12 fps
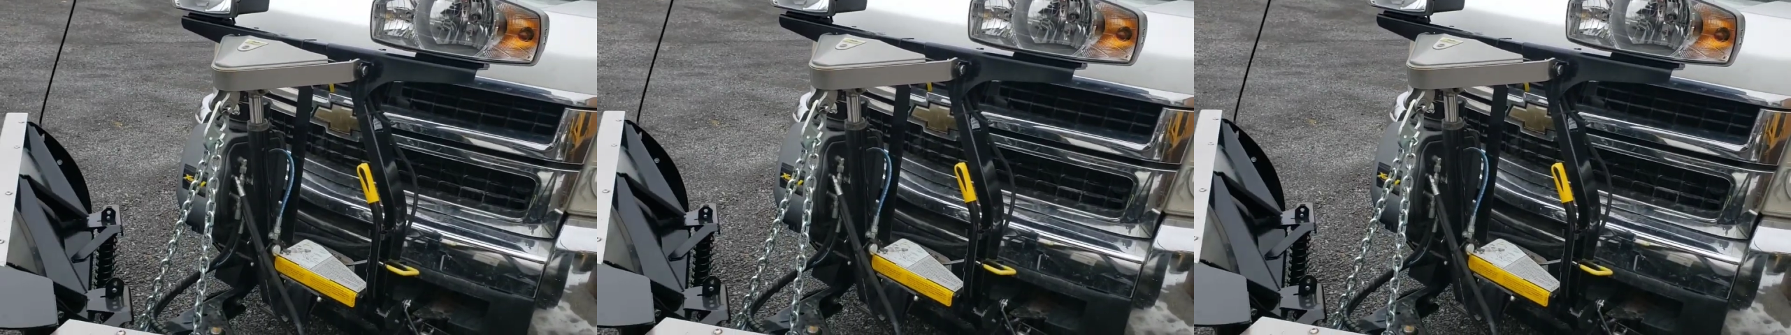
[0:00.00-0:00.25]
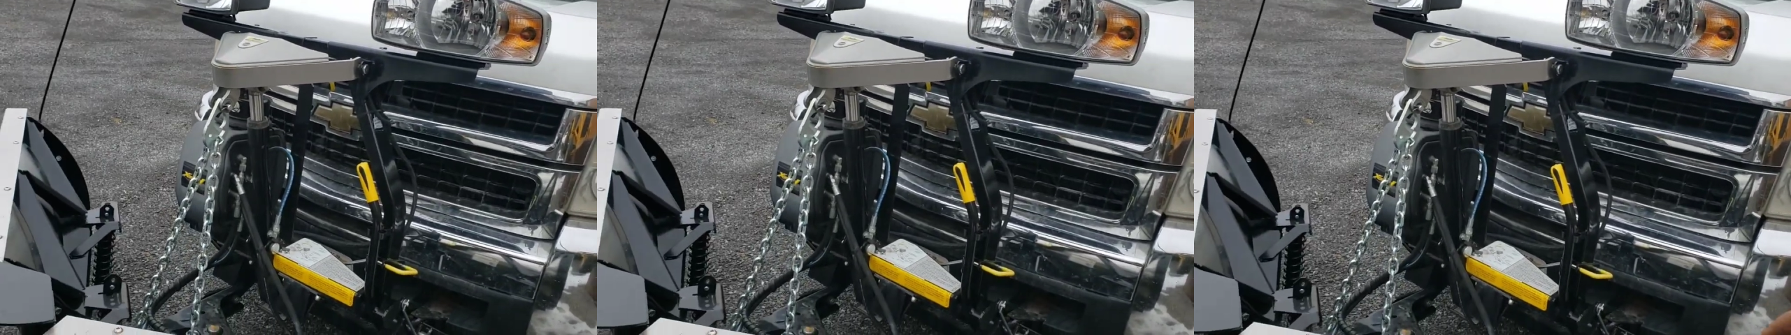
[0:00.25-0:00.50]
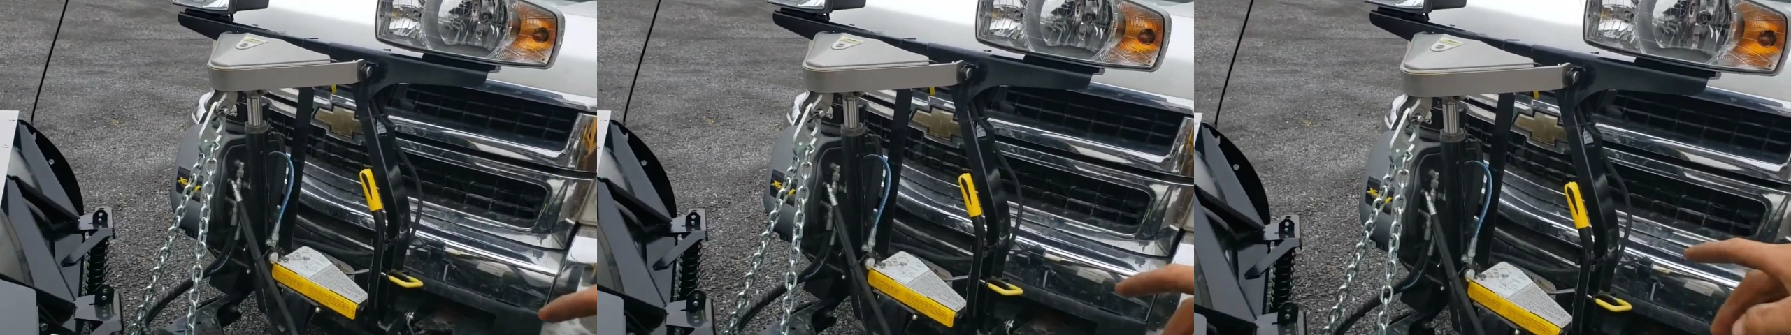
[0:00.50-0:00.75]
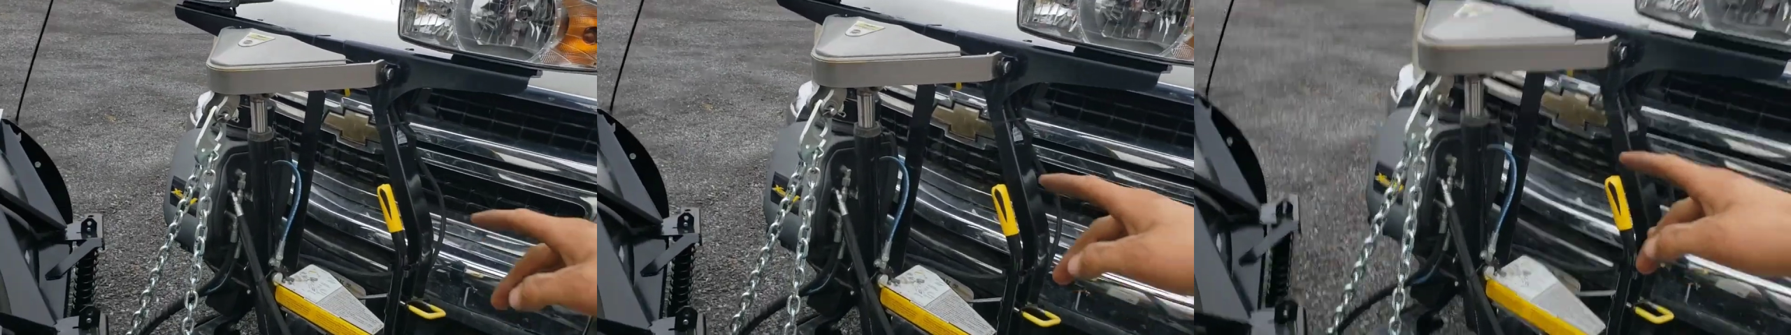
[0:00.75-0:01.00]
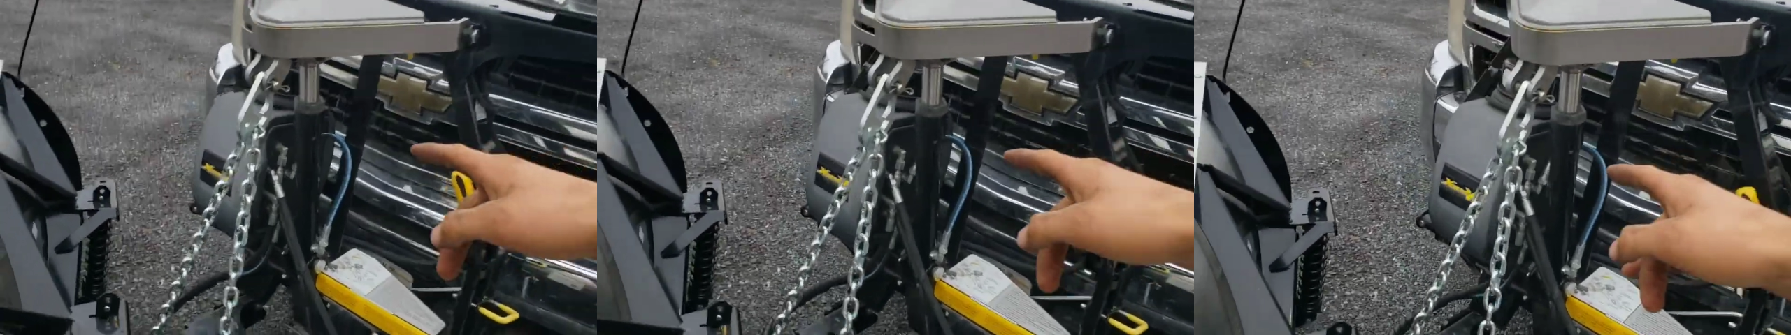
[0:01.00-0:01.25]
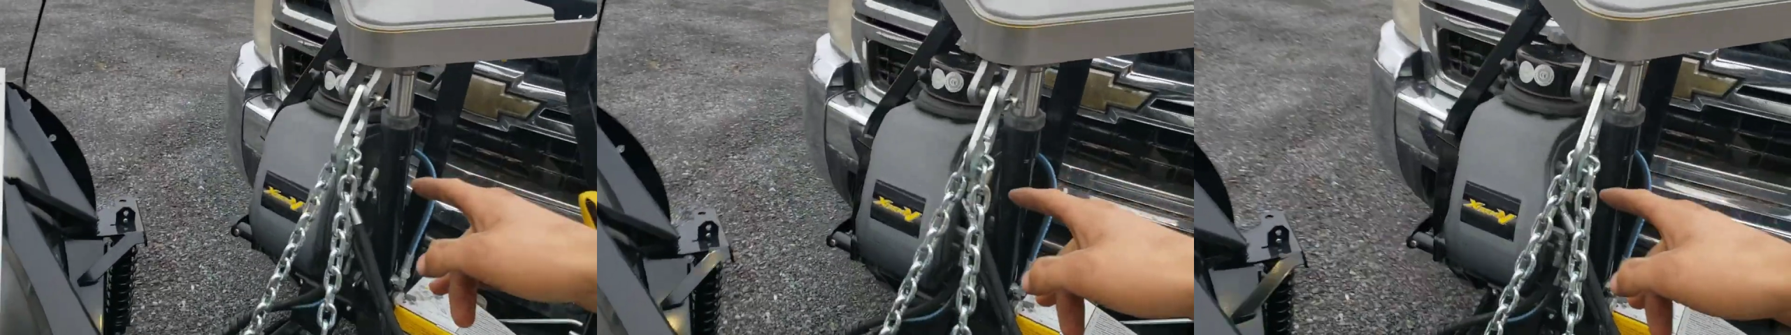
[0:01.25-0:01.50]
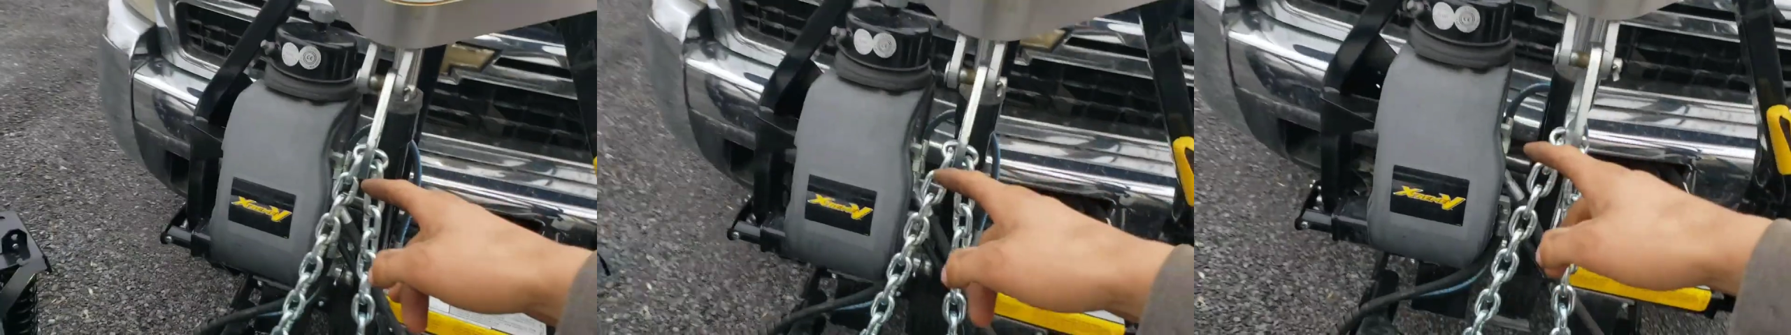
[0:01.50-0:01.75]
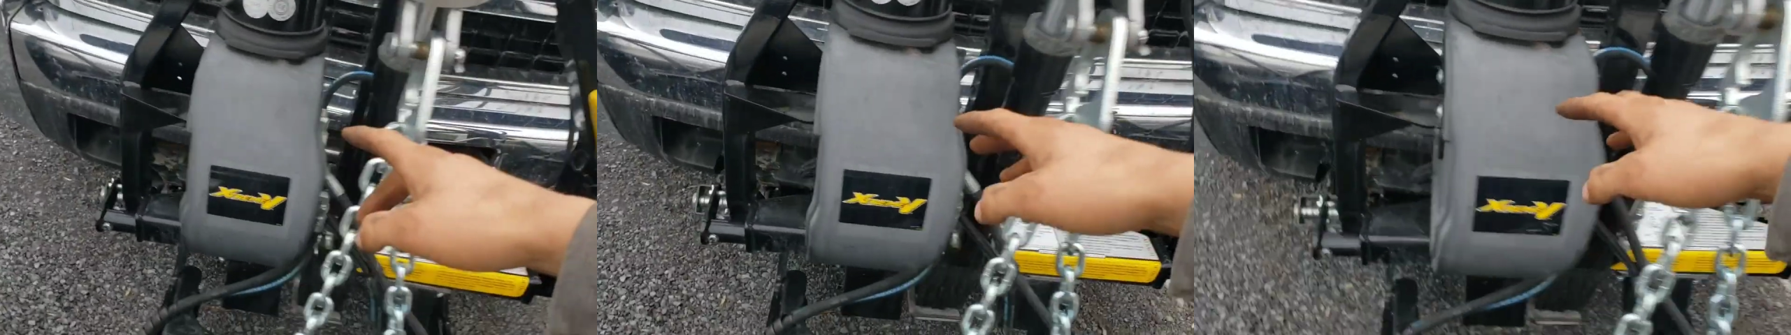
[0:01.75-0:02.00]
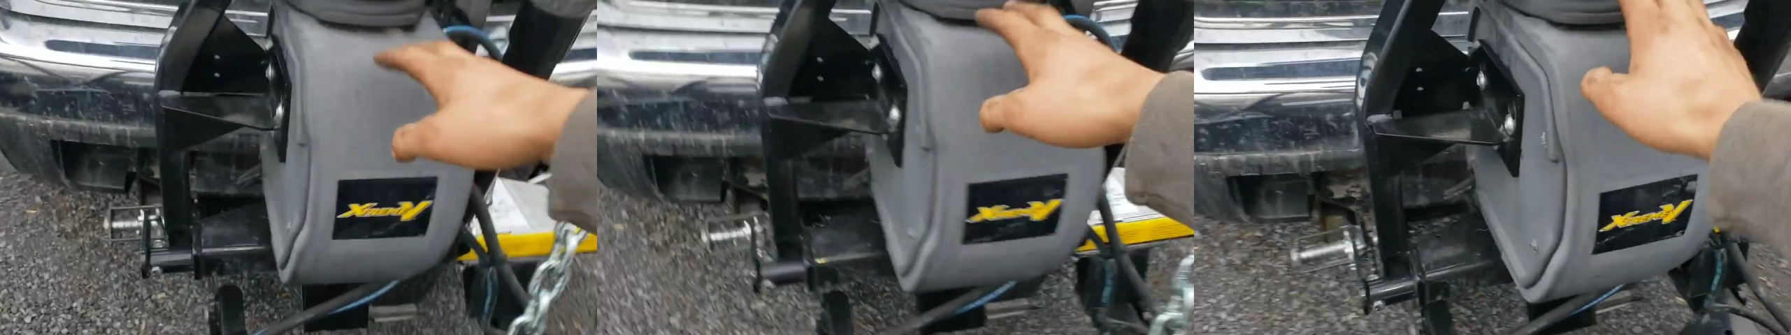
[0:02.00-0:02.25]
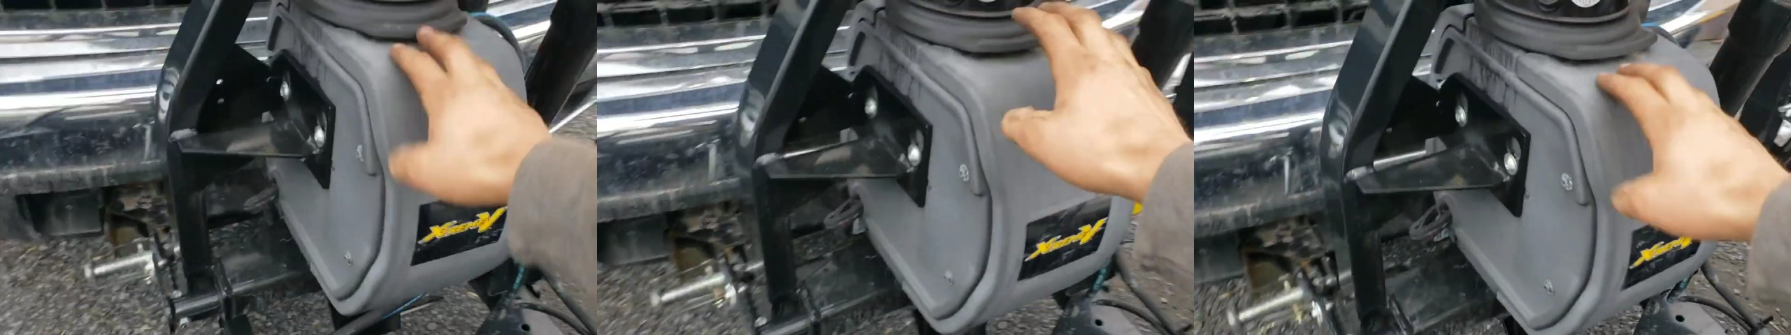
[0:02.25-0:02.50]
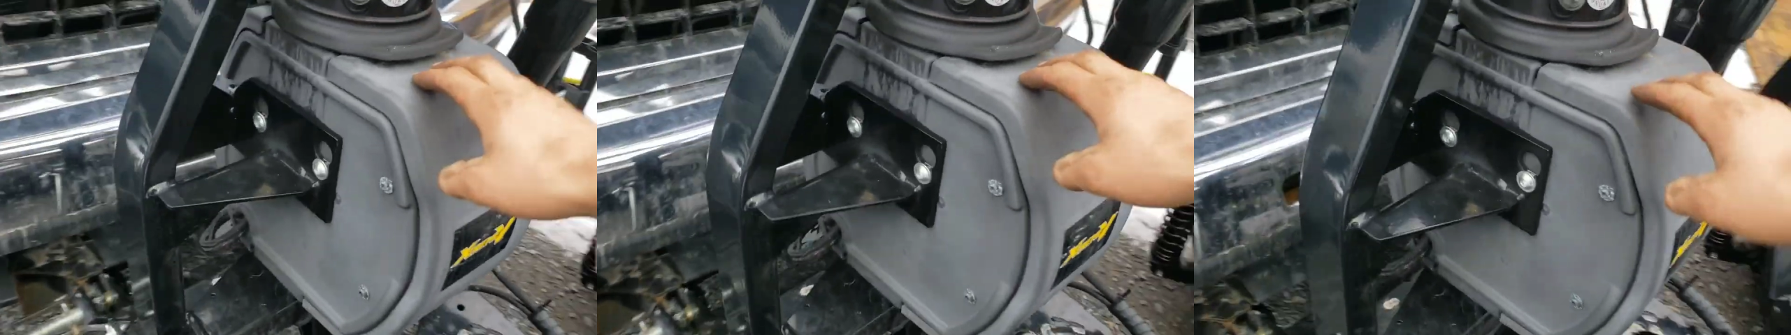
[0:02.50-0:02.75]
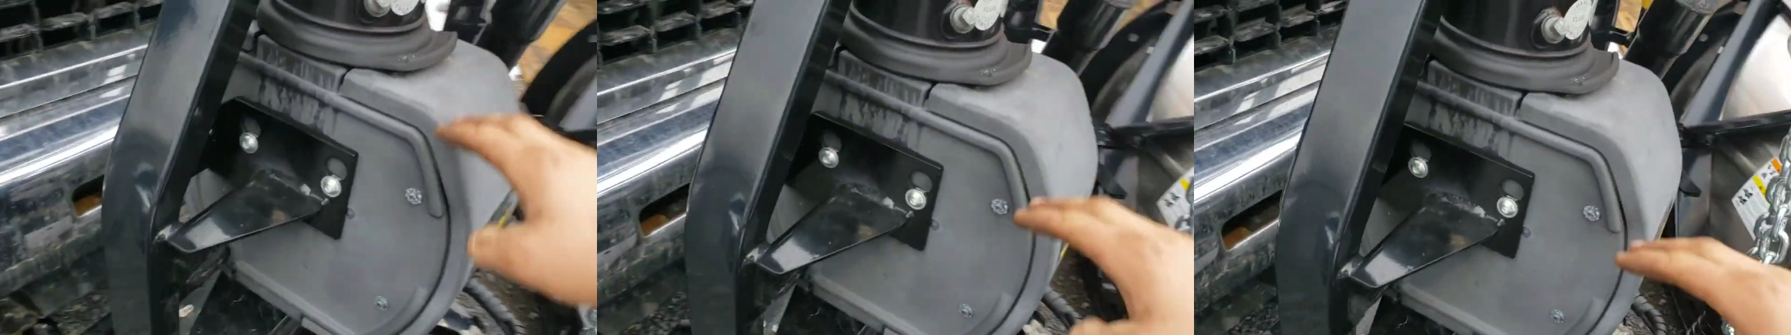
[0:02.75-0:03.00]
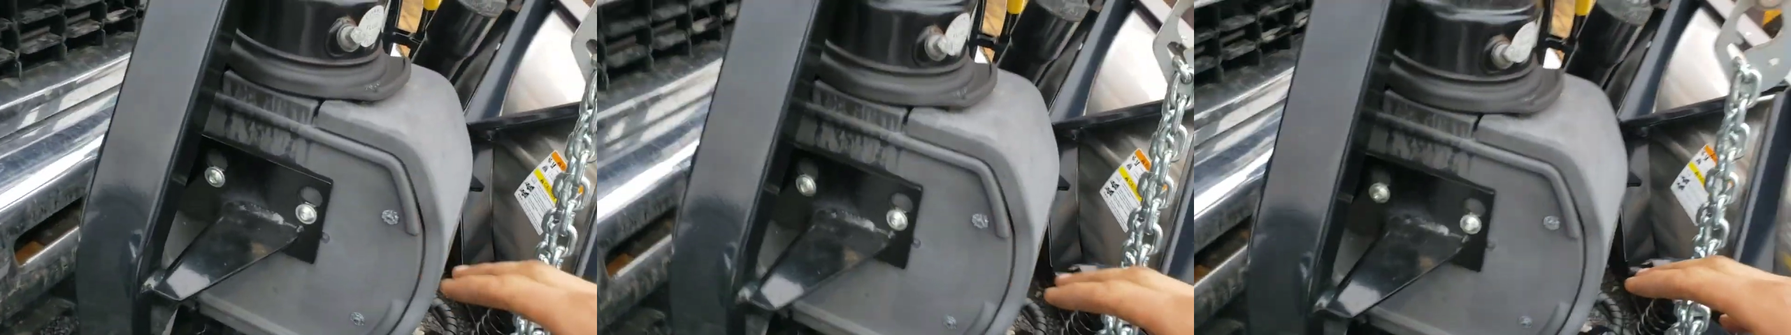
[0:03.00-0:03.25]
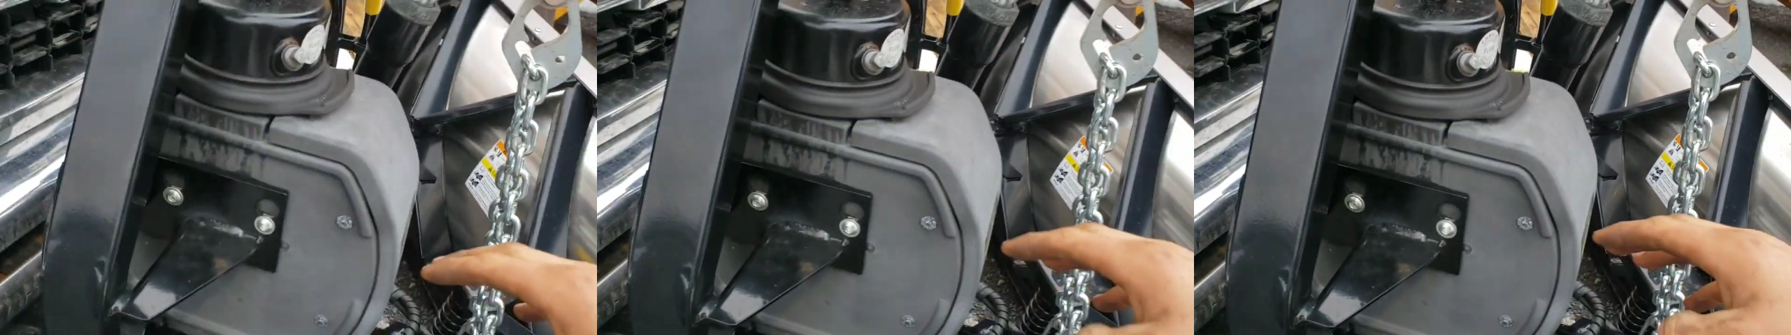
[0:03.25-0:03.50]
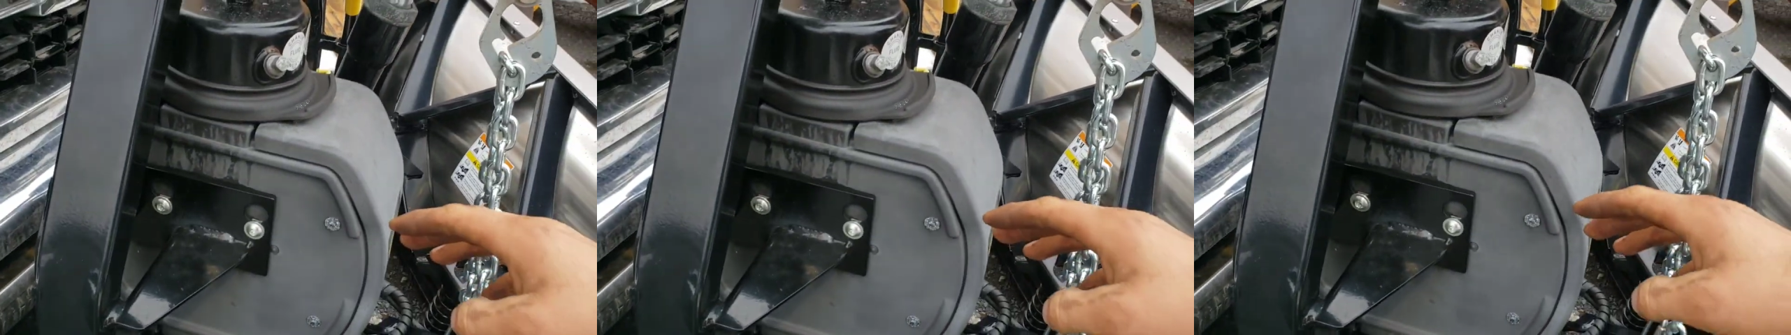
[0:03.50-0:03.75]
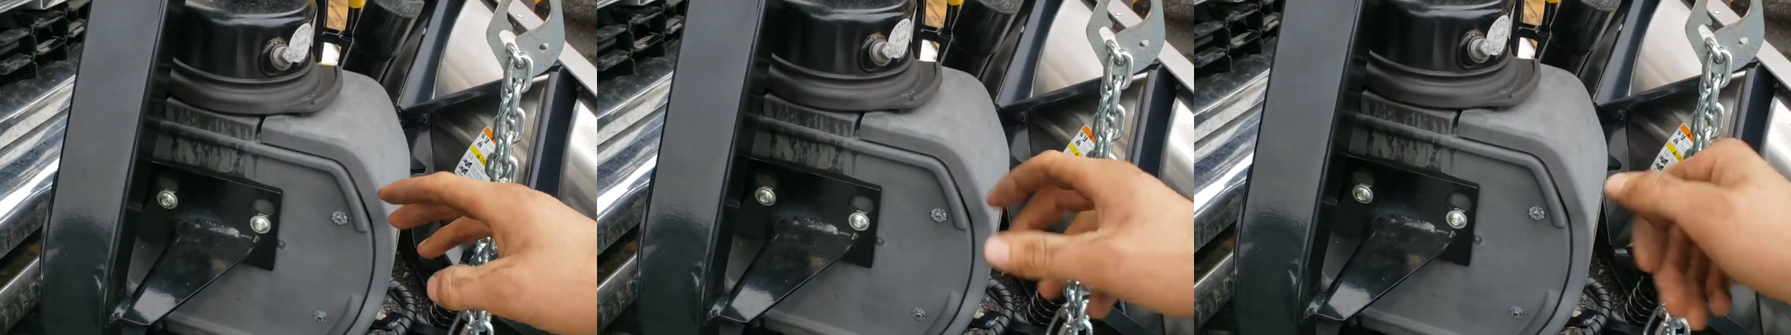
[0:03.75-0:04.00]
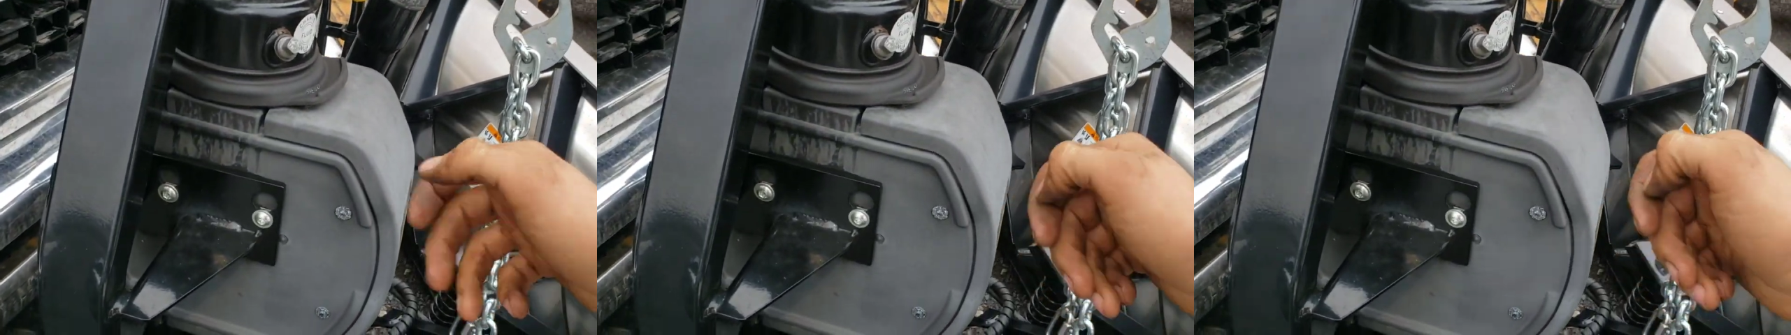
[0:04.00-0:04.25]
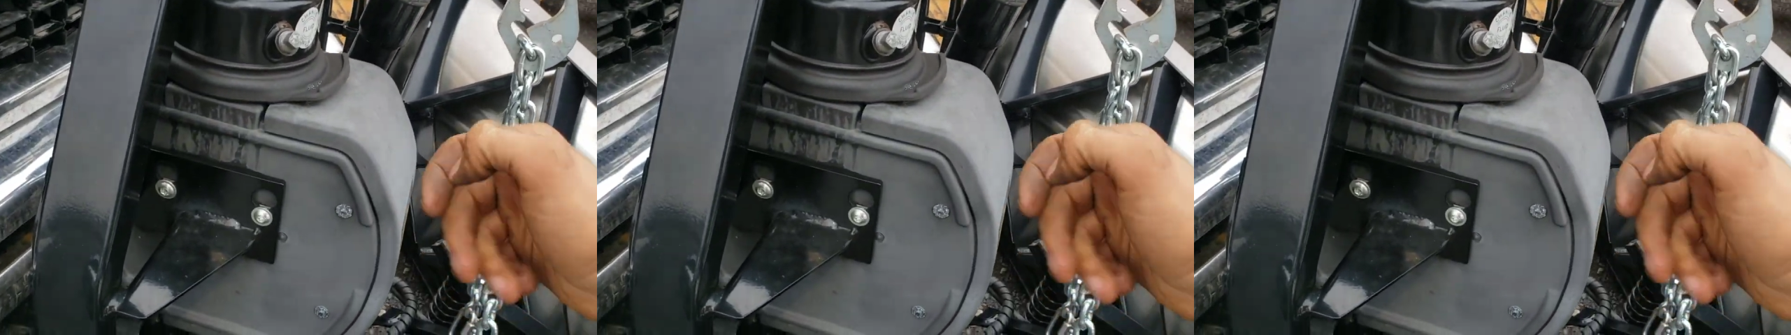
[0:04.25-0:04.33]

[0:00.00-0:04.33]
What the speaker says: [unreadable: no face in view]